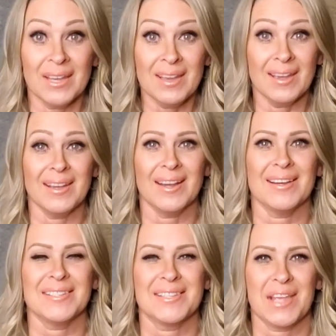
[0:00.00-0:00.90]
Hey
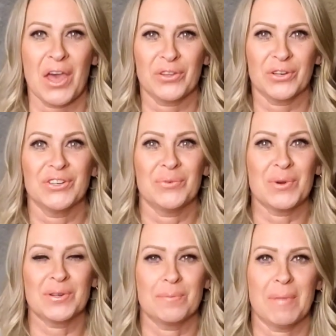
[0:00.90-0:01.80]
guys, it's Heather.
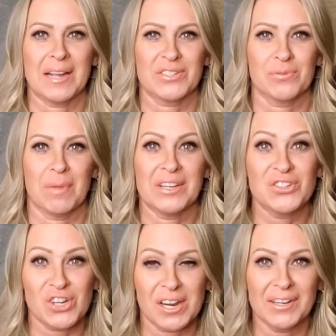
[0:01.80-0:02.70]
Welcome back to my
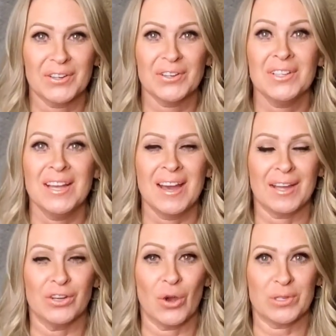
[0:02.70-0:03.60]
channel. I
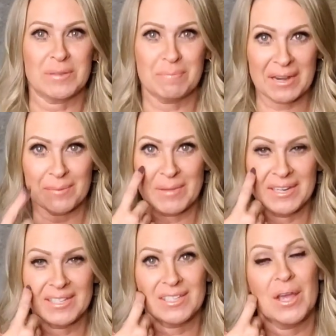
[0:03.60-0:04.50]
know it's been a
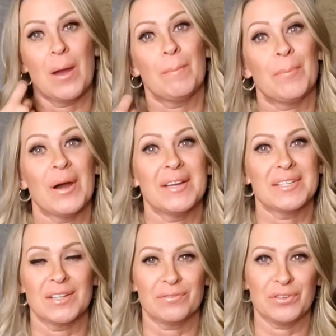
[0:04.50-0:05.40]
minute, but
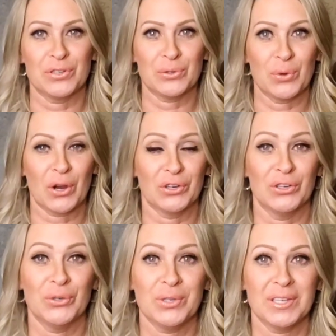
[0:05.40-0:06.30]
if you are
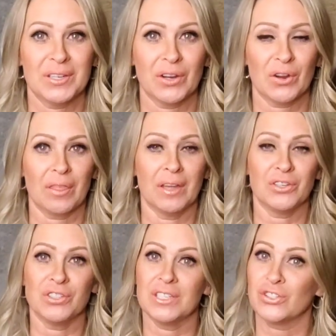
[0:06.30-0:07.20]
new here, then
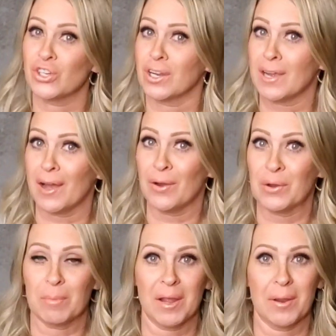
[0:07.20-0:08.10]
you need to check
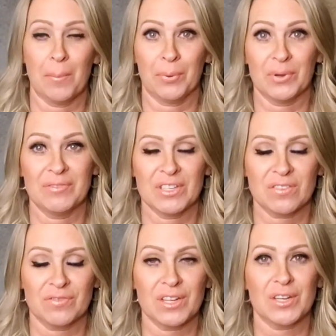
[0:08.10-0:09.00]
out my previous
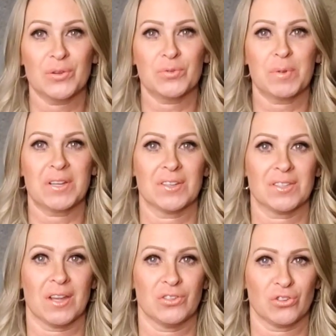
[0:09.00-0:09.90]
videos because
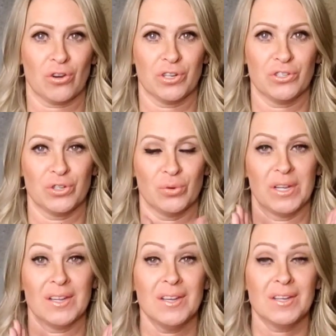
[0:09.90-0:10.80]
I started
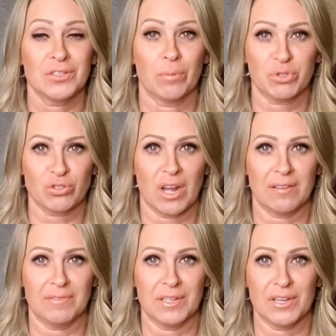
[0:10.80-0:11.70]
doing dumpster
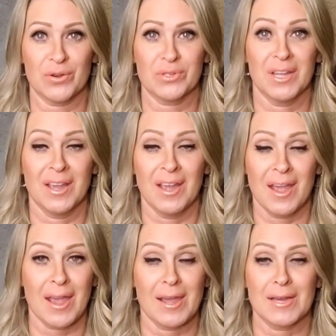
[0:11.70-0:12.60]
dive videos,
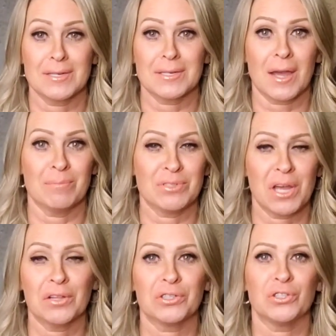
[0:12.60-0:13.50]
and I'm
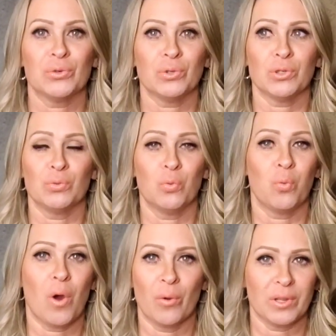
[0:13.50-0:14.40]
telling you, you
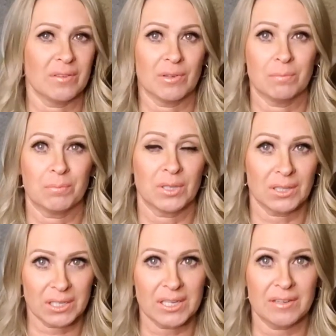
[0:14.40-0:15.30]
won't even
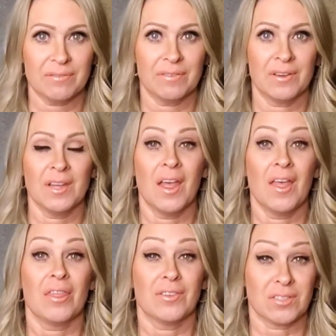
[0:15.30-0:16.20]
believe
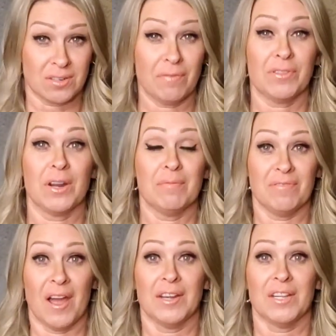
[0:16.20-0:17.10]
the stuff that I'm
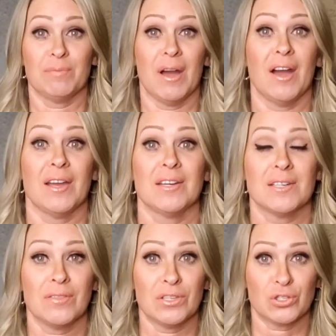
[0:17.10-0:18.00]
finding behind
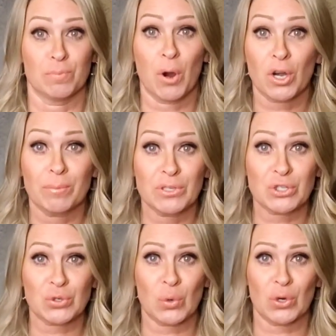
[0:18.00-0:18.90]
these department
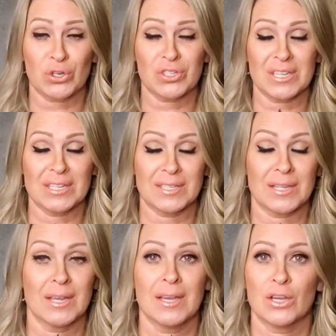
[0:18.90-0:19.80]
stores. It's
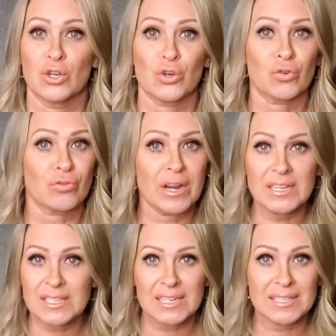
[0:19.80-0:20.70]

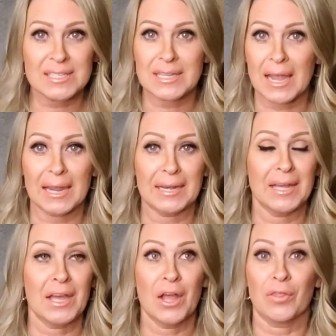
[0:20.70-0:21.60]
crazy
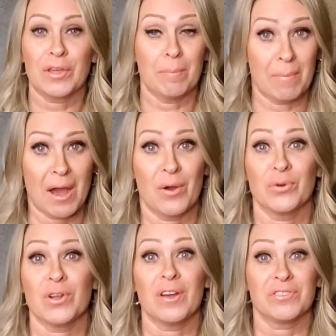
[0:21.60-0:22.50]
insane the amount
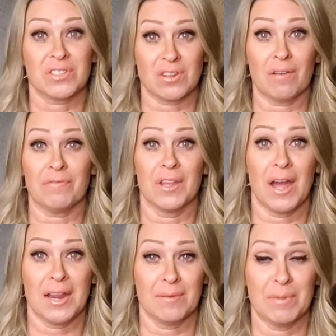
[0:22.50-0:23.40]
of stuff that I
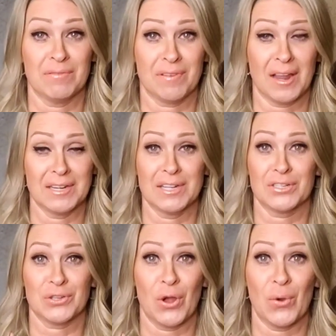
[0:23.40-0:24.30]
have been finding.
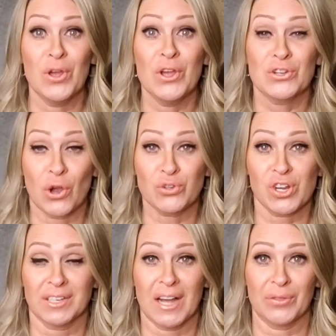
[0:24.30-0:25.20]
So go
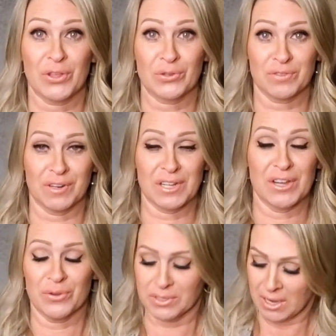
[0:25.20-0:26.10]
check out those
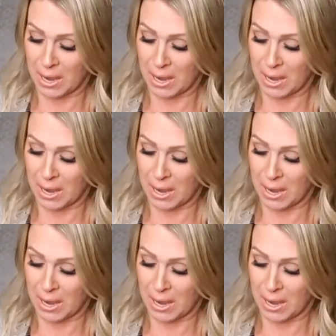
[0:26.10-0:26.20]
videos.